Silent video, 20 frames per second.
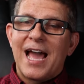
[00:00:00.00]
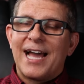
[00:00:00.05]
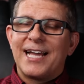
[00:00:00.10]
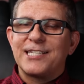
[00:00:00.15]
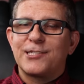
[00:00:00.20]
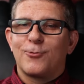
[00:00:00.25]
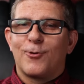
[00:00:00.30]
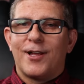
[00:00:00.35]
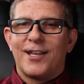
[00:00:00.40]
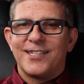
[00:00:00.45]

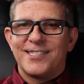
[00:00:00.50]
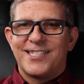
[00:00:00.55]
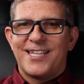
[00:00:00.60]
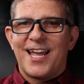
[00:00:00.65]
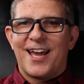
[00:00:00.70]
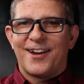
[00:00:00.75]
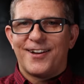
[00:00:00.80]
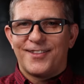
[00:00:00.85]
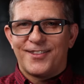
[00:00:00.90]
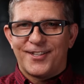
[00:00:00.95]
as well as
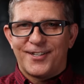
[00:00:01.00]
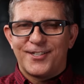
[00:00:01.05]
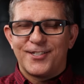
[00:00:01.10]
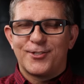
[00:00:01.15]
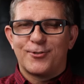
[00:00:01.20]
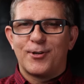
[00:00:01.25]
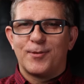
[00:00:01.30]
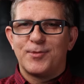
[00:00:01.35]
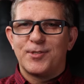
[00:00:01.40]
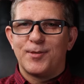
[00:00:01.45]
down in the
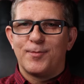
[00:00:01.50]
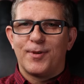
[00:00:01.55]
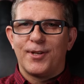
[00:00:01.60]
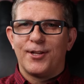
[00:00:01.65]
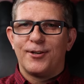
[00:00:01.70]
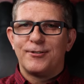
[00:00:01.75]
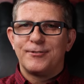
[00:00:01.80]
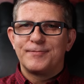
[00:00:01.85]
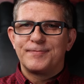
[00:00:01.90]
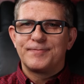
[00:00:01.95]
description
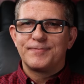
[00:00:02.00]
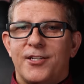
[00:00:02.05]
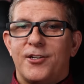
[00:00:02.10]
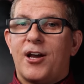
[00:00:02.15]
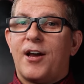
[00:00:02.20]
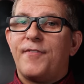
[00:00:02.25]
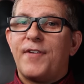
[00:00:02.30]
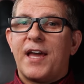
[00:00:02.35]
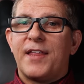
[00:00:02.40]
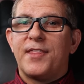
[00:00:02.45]
below.
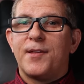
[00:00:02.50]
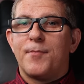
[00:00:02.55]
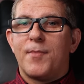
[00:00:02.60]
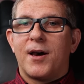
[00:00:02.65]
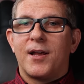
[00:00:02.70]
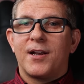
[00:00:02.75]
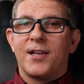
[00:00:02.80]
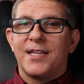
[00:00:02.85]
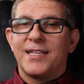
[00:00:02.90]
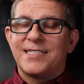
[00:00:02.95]
Now, I've had the
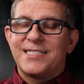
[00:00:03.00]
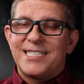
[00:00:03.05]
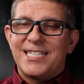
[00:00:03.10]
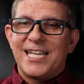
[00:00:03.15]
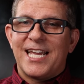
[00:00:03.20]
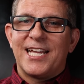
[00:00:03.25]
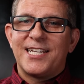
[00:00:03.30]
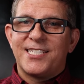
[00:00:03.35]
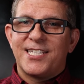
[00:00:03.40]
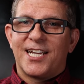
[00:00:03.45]
Monolith
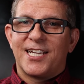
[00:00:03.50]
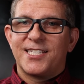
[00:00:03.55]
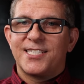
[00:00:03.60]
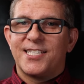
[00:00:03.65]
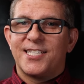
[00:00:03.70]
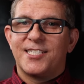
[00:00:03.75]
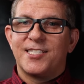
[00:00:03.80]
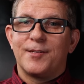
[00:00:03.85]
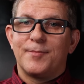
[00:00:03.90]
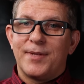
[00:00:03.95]
THX
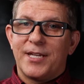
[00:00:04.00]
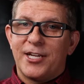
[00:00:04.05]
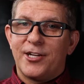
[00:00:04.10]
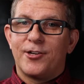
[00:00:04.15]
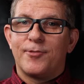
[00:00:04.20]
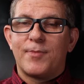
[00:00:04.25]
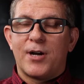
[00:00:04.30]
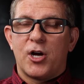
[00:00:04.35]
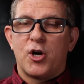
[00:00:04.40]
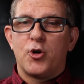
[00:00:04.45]
system
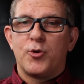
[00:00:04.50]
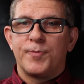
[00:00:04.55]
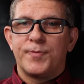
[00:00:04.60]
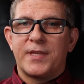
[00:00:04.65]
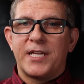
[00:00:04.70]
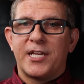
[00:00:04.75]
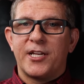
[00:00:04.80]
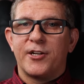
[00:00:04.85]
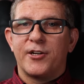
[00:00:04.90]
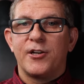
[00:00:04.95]
here in my home
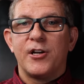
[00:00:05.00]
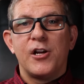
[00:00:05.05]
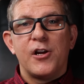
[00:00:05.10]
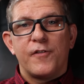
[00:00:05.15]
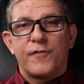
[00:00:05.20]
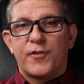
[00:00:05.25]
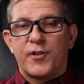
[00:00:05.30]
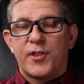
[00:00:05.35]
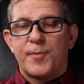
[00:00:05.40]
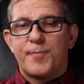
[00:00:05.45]
theater
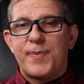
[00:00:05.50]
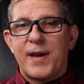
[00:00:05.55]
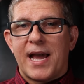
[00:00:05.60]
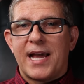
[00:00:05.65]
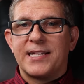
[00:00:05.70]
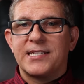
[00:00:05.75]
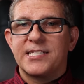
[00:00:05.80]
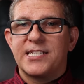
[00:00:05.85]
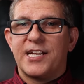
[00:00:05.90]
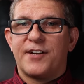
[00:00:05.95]
for the
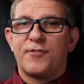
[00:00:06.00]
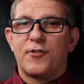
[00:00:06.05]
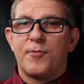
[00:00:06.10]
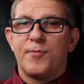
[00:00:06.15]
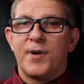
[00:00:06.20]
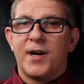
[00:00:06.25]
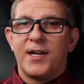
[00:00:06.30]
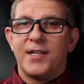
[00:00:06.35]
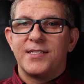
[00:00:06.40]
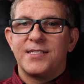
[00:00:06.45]
past several
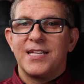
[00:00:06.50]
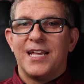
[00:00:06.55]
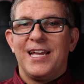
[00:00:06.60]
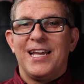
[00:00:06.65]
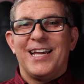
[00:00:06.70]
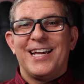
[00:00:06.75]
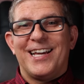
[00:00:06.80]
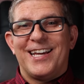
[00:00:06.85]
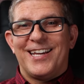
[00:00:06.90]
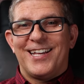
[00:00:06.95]
months,
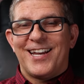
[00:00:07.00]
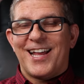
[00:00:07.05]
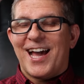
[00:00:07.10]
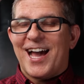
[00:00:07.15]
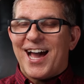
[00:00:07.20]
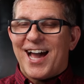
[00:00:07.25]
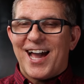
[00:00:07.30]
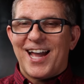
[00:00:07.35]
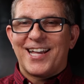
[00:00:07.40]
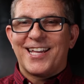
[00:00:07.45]
and
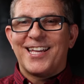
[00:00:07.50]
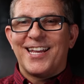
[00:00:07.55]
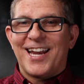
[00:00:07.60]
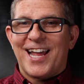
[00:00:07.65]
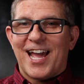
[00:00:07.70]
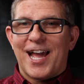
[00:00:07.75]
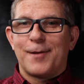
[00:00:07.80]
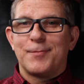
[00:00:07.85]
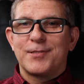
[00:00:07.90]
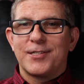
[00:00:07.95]
I can
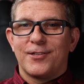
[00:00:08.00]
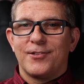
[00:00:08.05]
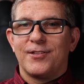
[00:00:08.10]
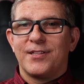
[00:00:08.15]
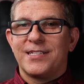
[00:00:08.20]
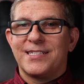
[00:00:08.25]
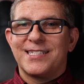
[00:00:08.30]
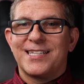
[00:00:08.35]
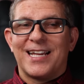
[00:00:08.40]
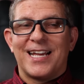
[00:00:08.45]

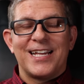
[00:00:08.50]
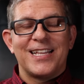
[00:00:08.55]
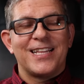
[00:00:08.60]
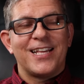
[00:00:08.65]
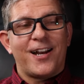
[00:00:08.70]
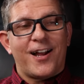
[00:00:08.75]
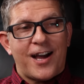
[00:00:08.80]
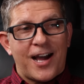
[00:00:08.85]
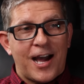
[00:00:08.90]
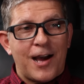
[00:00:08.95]
absolutely say
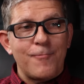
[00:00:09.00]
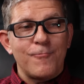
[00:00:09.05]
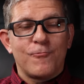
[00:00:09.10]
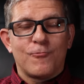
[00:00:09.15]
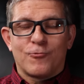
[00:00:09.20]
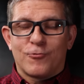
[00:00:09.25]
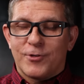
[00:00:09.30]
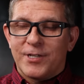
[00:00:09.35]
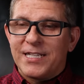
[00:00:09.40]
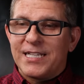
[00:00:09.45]
that
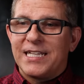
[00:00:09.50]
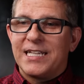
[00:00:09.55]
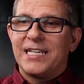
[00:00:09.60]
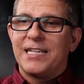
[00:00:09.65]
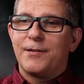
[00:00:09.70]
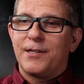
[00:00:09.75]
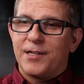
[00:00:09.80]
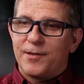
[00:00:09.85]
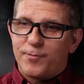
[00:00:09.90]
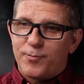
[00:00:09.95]
I'm
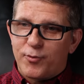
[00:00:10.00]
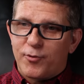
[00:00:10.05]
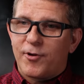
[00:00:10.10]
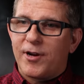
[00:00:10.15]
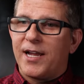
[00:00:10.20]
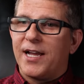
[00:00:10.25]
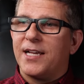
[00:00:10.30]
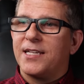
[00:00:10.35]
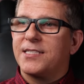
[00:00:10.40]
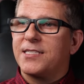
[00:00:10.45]
really
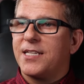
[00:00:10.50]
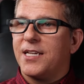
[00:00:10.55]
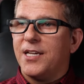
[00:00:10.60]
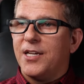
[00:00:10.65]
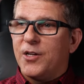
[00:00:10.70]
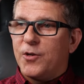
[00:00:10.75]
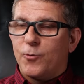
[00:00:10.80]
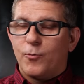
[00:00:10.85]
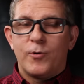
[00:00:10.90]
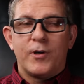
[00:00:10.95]
impressed
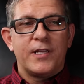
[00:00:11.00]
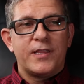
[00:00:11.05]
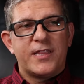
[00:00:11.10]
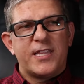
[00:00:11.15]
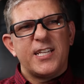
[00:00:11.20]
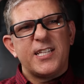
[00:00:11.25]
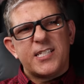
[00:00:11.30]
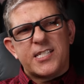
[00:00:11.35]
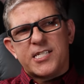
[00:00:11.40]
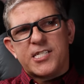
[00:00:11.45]
with
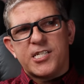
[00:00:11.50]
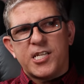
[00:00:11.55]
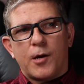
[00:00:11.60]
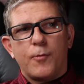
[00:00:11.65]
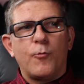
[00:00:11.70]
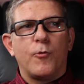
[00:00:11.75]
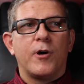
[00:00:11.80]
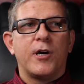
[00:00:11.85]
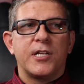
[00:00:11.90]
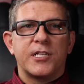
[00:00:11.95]
this
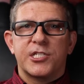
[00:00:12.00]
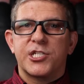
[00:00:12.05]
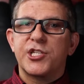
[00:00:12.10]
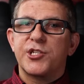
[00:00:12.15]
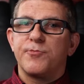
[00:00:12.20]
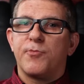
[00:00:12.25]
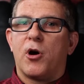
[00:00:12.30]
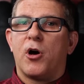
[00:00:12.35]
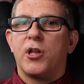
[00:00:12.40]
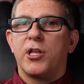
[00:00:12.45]
somewhat
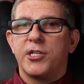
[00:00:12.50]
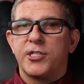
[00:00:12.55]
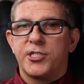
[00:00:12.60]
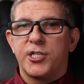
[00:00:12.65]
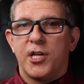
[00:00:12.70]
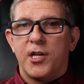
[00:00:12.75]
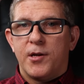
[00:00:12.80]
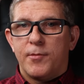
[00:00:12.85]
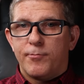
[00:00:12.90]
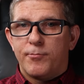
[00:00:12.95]

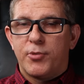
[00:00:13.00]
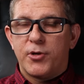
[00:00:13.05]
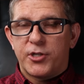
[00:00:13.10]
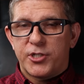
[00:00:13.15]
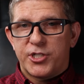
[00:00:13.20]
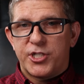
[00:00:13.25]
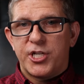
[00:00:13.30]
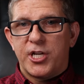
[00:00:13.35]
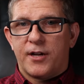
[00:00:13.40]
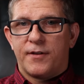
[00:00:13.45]
smallish
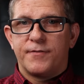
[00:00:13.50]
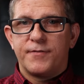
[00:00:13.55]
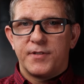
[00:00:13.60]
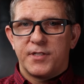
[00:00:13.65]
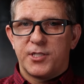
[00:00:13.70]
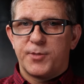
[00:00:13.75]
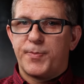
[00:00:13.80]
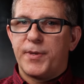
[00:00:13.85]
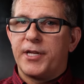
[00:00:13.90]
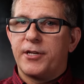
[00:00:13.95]
bookshelf
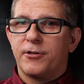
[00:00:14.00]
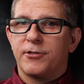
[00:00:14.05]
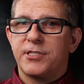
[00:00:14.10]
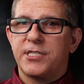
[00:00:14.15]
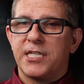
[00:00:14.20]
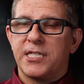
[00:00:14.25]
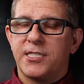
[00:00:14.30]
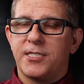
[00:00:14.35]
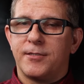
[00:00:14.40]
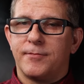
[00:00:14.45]
speaker
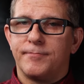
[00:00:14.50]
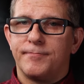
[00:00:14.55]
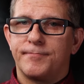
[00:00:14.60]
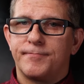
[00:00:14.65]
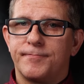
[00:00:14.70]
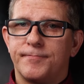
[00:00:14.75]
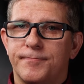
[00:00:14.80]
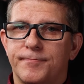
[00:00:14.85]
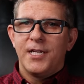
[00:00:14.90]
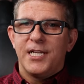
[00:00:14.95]
system.
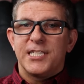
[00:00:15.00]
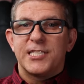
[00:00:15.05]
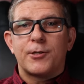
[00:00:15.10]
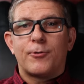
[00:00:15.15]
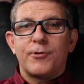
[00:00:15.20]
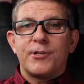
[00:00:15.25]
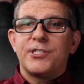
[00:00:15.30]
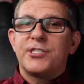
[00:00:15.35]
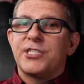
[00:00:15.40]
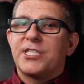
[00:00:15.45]
So
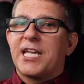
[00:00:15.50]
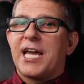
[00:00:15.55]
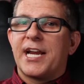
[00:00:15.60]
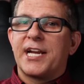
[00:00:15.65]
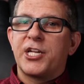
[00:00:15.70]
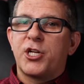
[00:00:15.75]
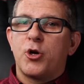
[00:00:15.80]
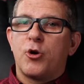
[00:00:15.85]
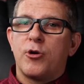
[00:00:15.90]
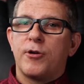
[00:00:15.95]
I want to just kind
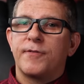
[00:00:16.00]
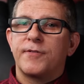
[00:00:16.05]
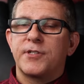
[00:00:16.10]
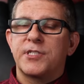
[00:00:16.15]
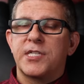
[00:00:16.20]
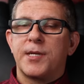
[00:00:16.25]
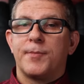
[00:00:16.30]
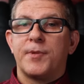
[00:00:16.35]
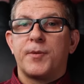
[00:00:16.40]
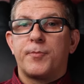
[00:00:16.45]
of go over
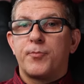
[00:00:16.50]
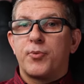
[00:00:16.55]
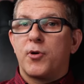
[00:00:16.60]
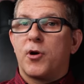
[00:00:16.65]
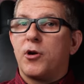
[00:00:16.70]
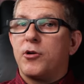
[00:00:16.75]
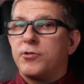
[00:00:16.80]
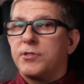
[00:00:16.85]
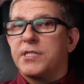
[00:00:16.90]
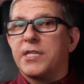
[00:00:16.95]
some of the
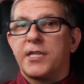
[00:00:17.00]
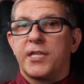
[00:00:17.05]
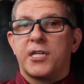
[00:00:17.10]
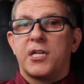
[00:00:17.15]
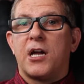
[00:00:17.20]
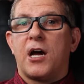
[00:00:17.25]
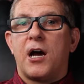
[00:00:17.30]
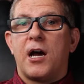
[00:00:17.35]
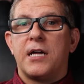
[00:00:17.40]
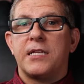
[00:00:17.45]
pros and the
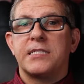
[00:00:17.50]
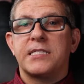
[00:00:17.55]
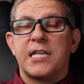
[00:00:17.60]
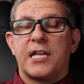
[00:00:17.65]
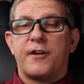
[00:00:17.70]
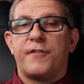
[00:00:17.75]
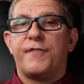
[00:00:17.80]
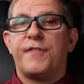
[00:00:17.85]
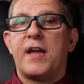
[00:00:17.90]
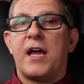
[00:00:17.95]
cons
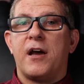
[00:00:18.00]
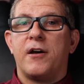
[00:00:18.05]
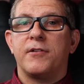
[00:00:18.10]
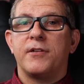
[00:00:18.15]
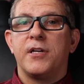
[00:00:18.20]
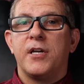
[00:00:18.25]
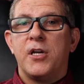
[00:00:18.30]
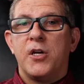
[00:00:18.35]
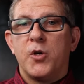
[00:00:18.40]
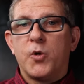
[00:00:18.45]
that I
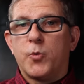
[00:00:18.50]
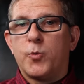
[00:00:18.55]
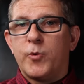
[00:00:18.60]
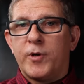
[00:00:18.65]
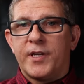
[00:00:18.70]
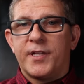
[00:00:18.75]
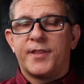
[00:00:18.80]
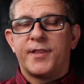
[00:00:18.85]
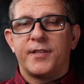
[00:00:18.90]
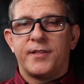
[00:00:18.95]
found
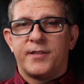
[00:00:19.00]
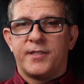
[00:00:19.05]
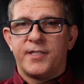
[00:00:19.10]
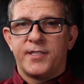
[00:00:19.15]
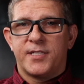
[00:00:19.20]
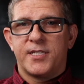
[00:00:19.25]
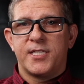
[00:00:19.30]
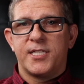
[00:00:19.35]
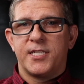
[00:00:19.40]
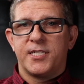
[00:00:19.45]
with
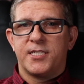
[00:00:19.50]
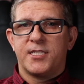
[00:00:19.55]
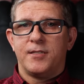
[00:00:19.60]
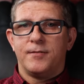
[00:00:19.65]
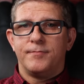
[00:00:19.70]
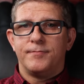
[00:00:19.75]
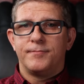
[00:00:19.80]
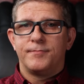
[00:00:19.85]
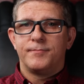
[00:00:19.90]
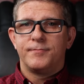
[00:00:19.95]
this
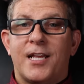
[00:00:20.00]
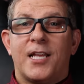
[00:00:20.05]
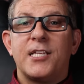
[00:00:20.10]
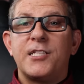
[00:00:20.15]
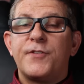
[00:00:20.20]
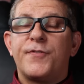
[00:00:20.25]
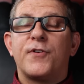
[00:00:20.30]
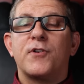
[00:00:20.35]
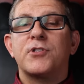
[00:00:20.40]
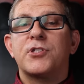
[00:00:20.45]
system. Now,
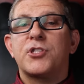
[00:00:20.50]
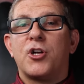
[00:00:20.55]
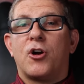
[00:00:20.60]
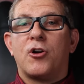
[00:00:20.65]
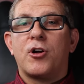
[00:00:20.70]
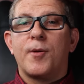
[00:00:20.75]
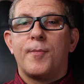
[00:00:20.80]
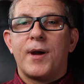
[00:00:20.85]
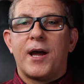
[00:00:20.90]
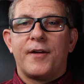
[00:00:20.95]
let's first
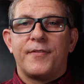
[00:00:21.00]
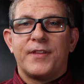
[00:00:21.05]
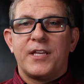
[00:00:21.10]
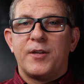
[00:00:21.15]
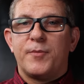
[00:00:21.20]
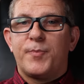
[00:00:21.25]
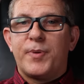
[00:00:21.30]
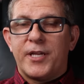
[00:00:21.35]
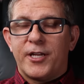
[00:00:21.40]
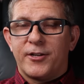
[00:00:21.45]
talk about the
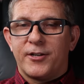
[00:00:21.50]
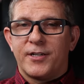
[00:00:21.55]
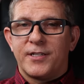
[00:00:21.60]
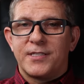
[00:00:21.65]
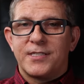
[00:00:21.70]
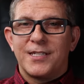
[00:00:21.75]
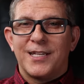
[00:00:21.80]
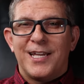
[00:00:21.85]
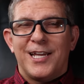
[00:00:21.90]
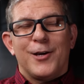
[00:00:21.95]

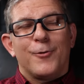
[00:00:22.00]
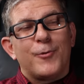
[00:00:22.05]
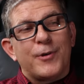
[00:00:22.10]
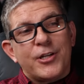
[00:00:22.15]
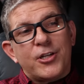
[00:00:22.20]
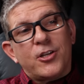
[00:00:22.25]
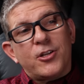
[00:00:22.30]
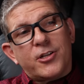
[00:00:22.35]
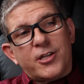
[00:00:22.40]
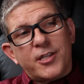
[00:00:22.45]
appearance. When
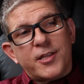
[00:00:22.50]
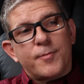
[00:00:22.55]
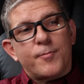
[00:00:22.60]
you look